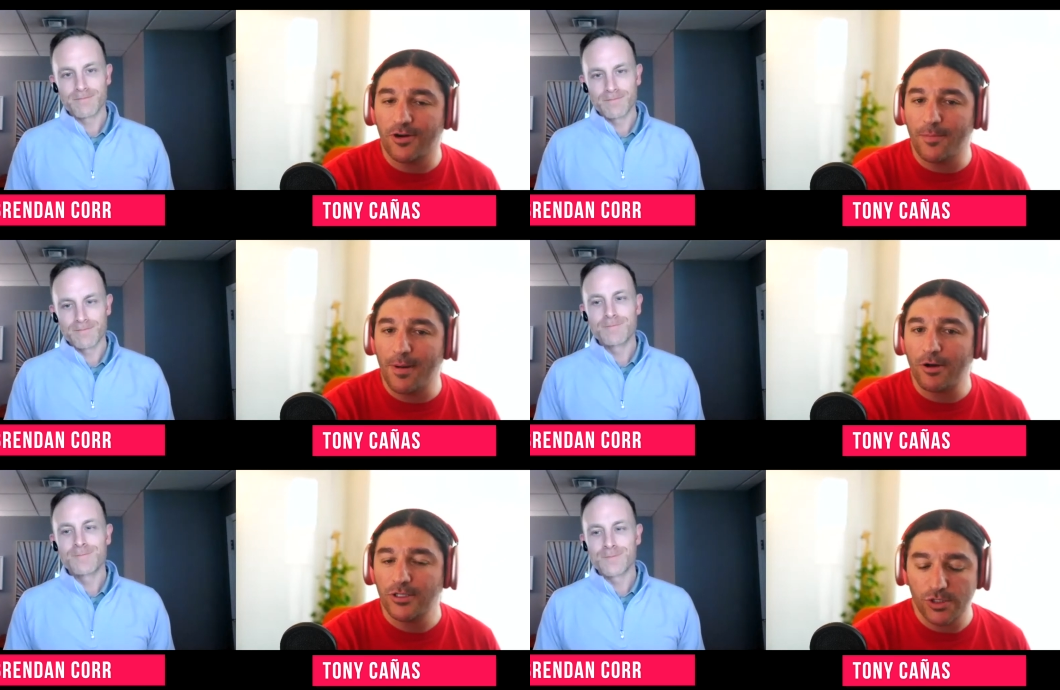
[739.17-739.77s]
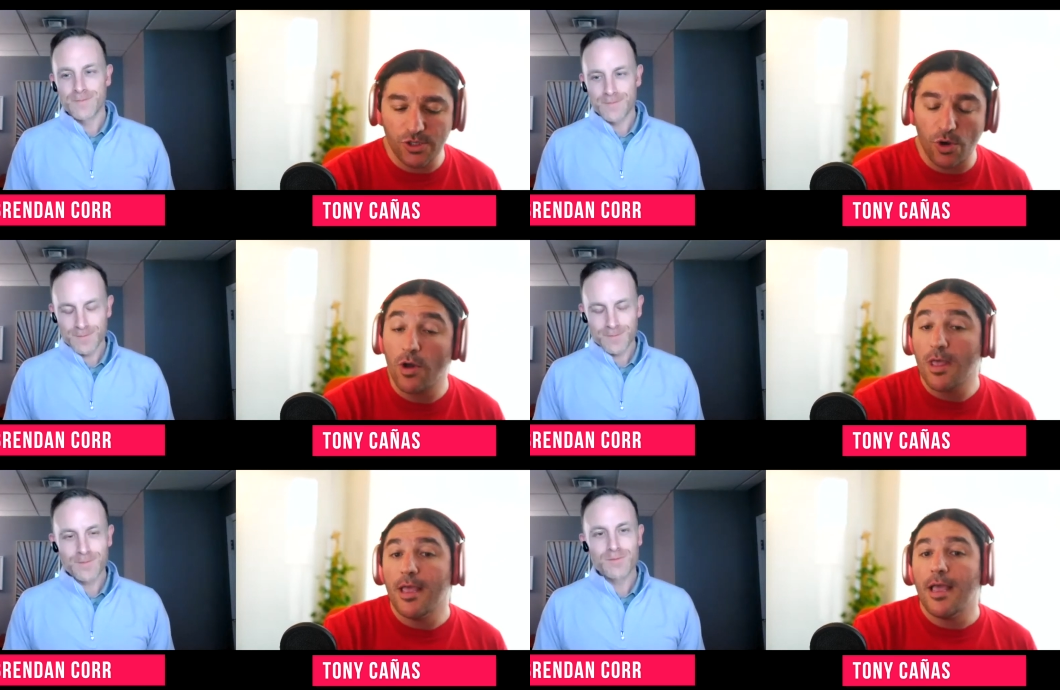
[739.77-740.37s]
Speaker 1: So so
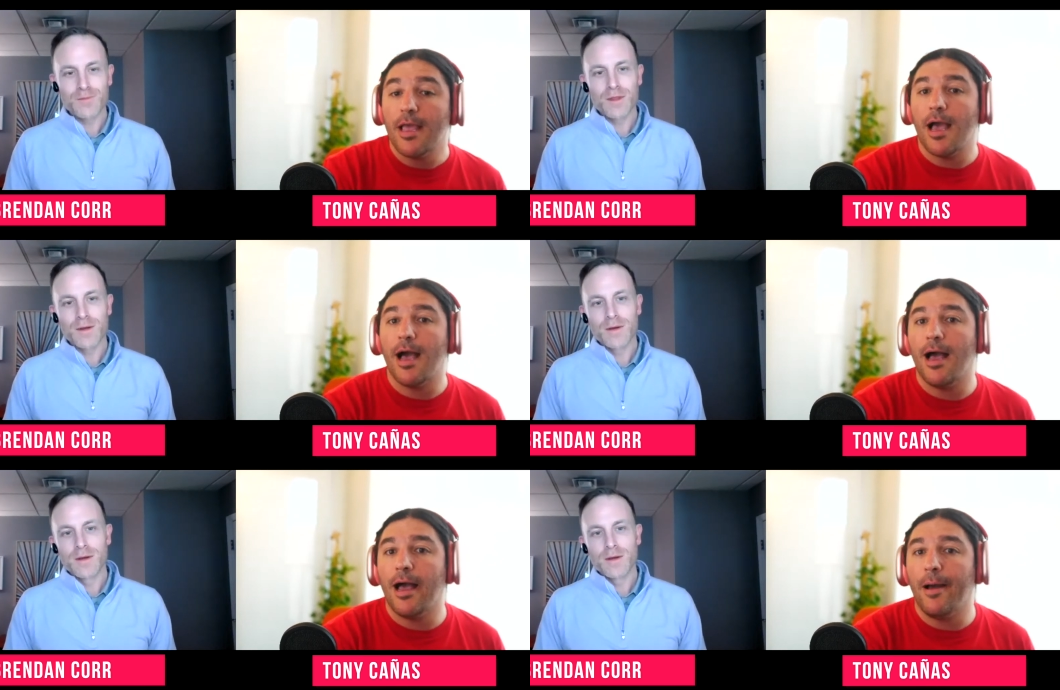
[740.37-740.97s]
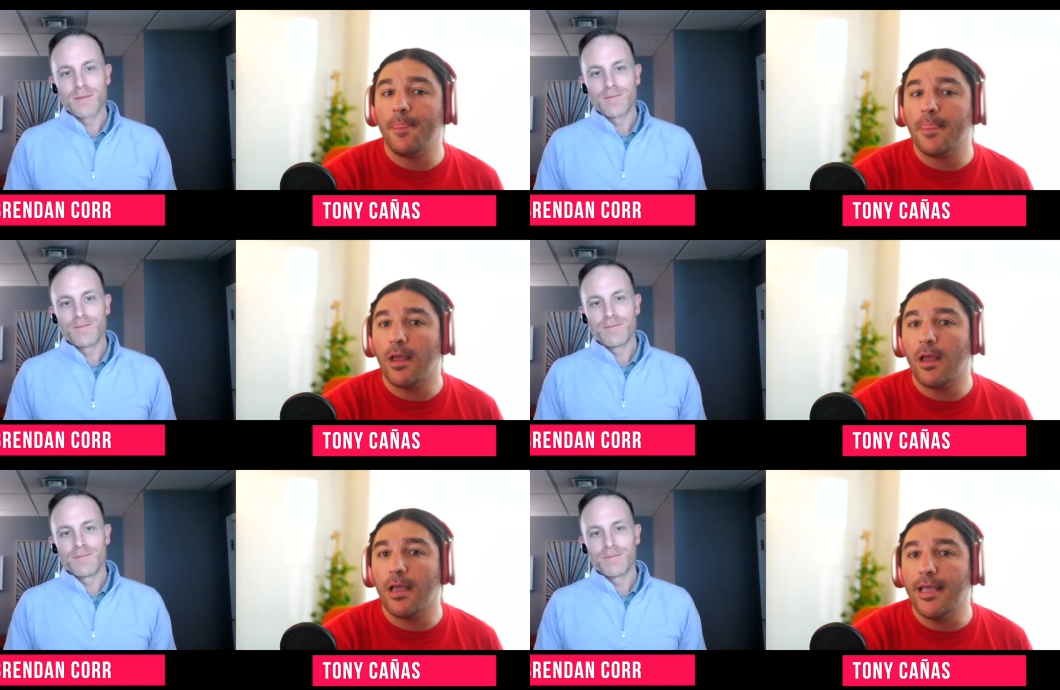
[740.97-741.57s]
uh,
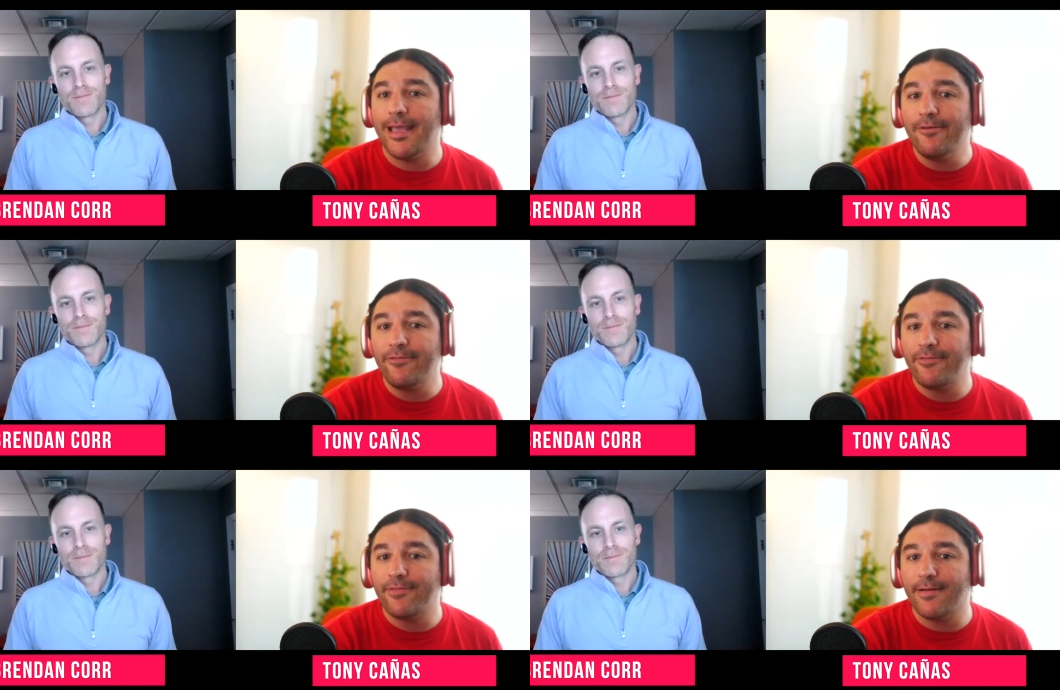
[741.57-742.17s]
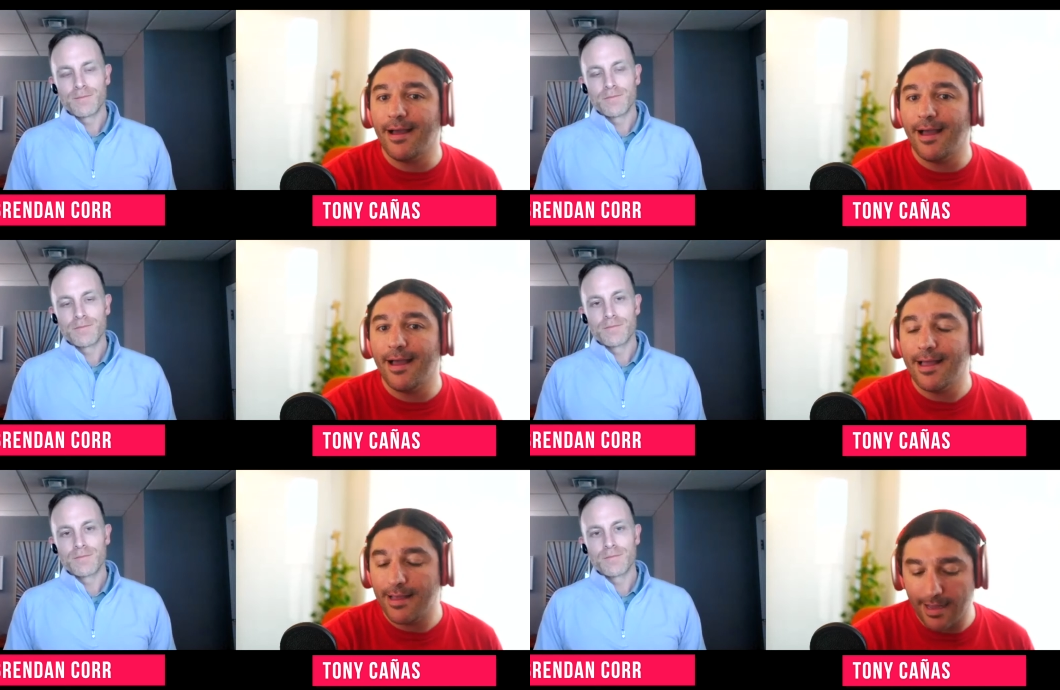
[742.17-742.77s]
if uh, uh,
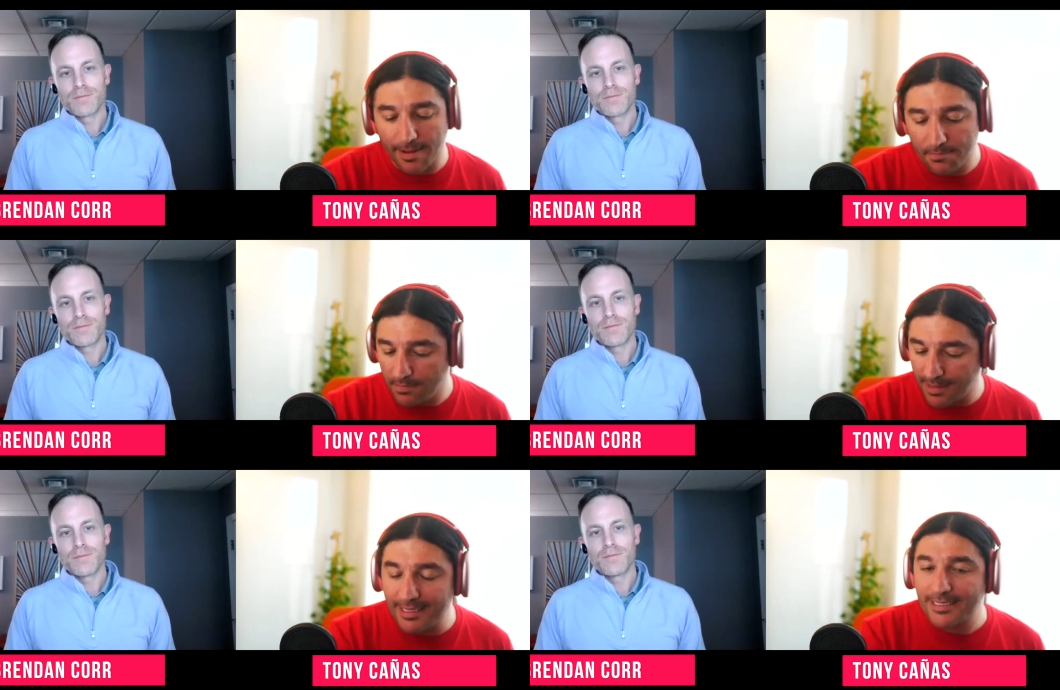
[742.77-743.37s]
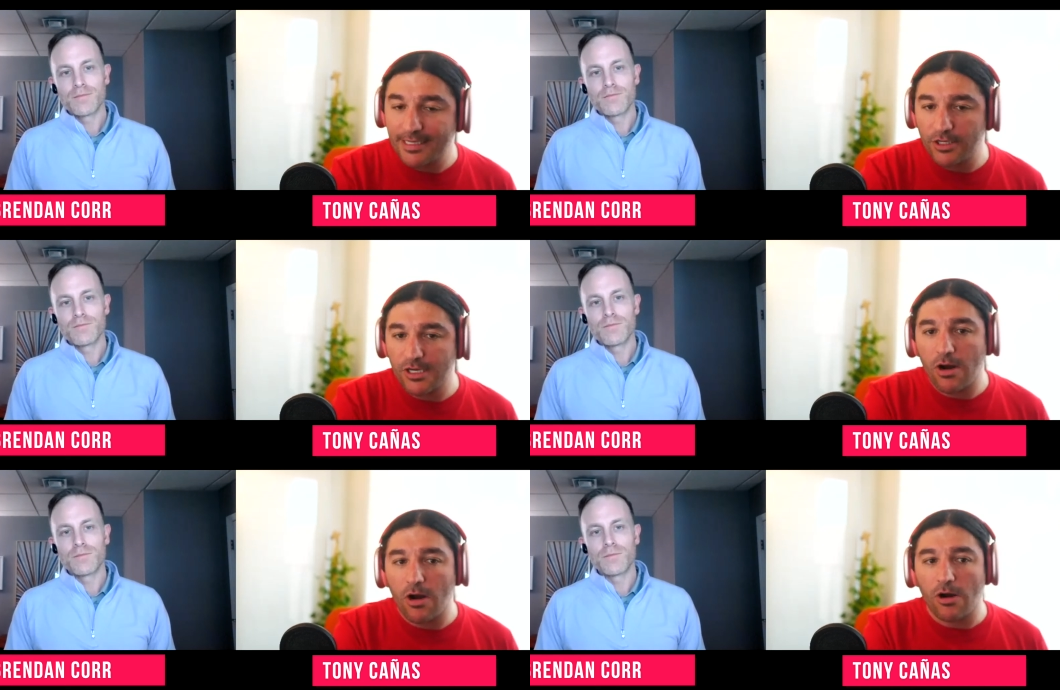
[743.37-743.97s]
the listeners are
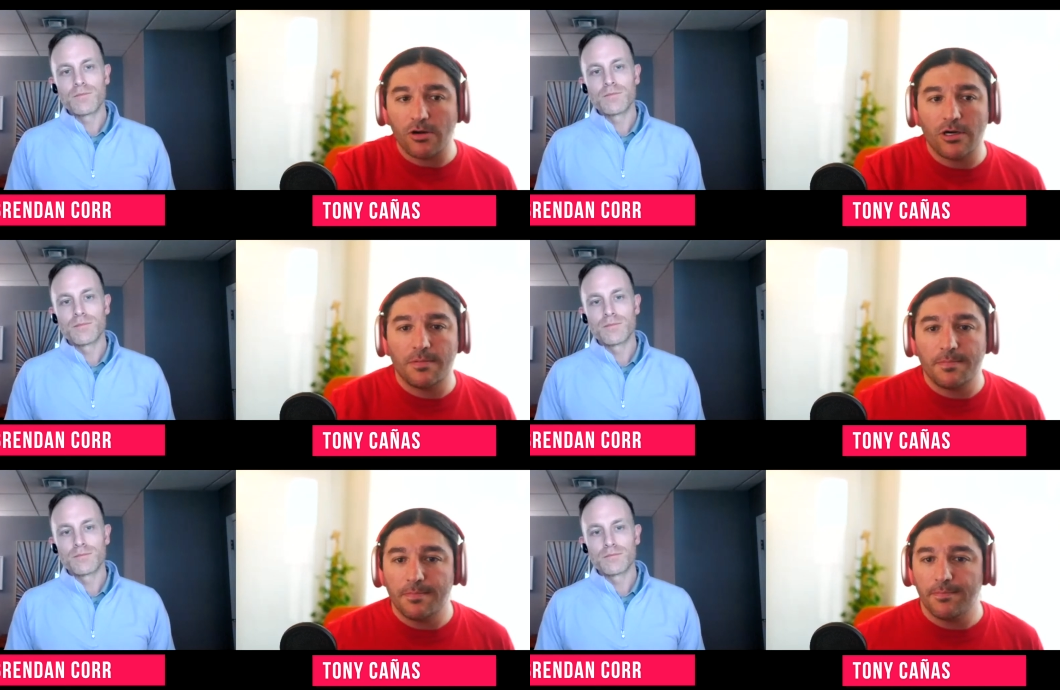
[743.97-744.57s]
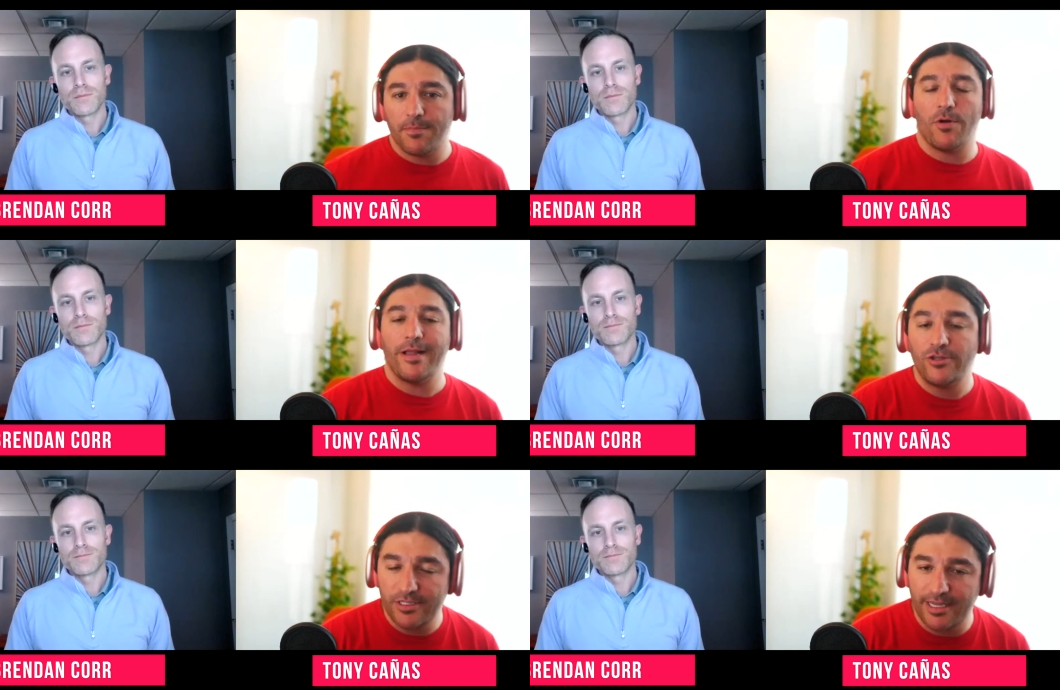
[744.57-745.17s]
are you know
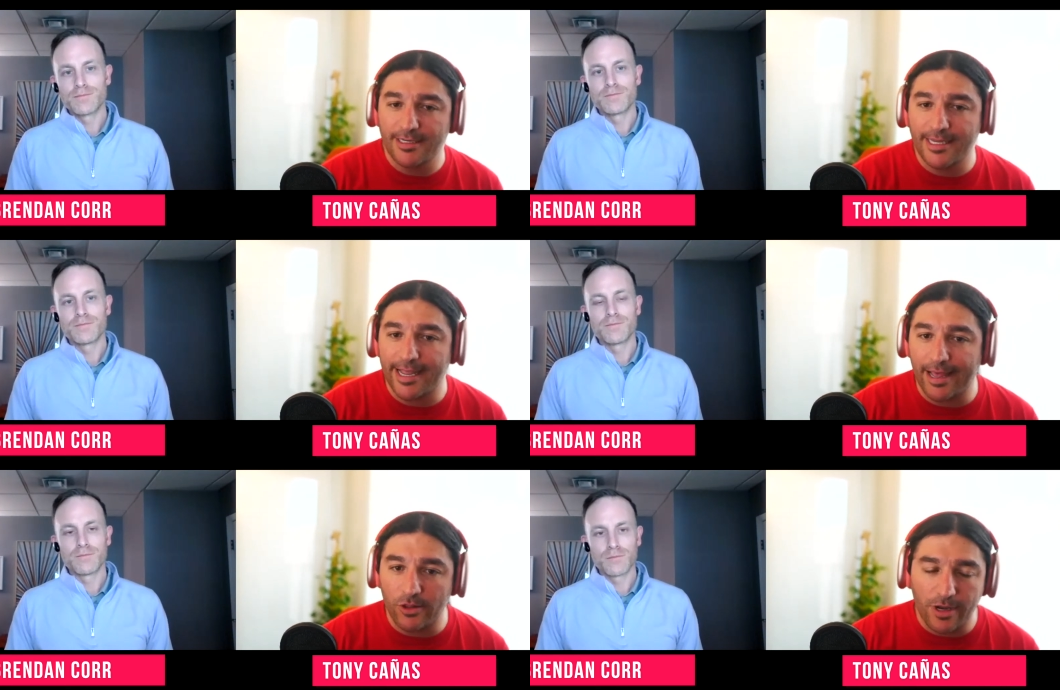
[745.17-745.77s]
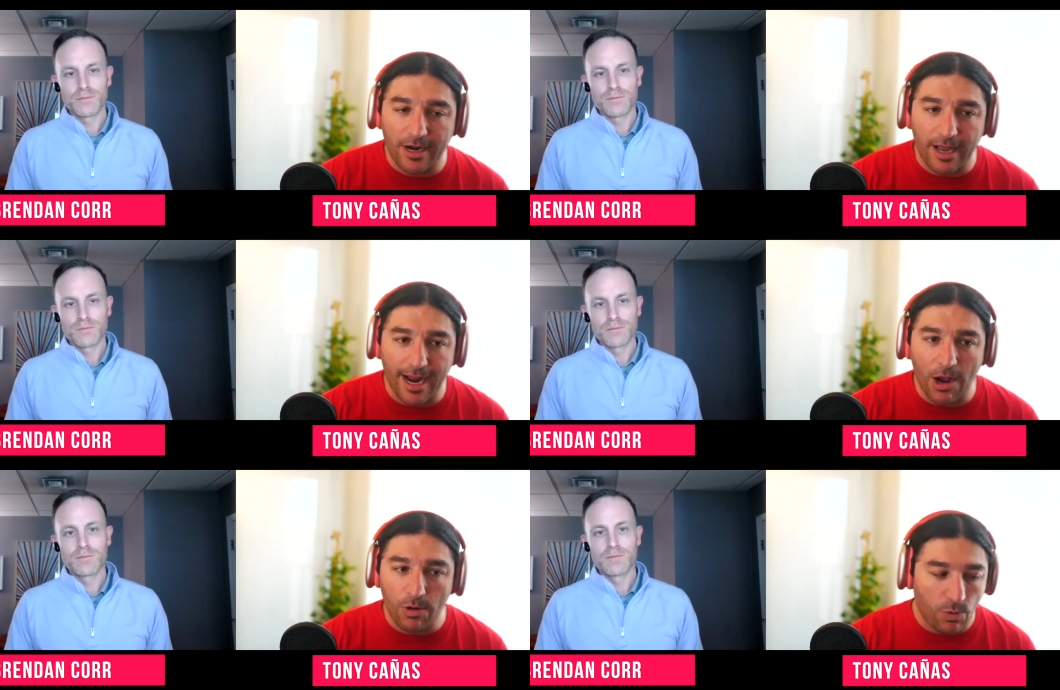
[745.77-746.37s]
interested in taking a look at, at how it
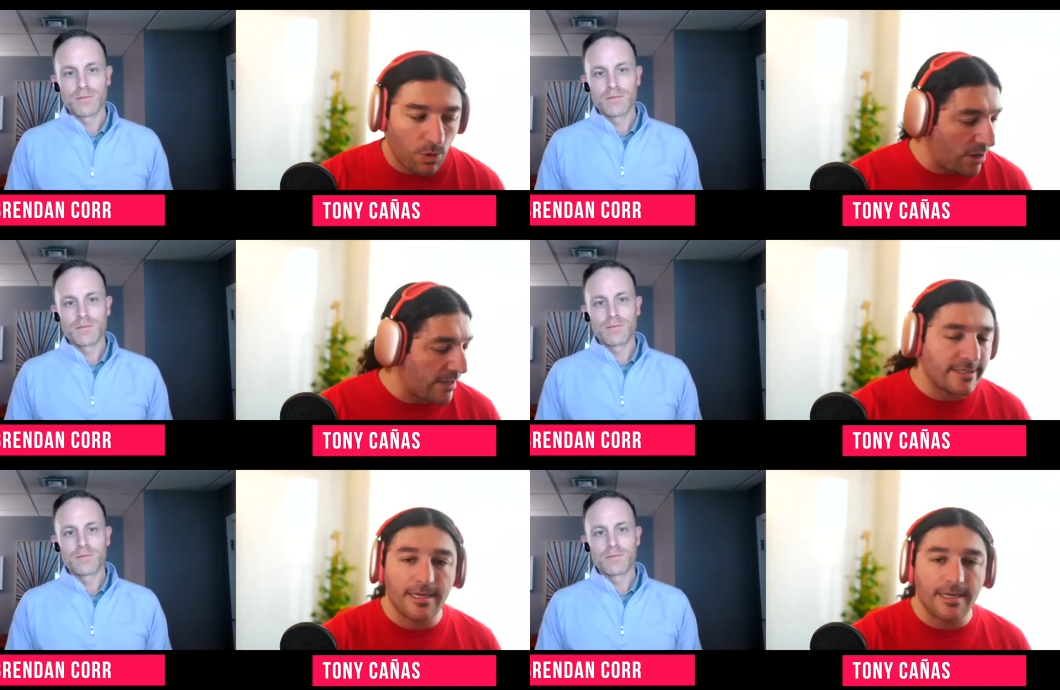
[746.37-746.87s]
works,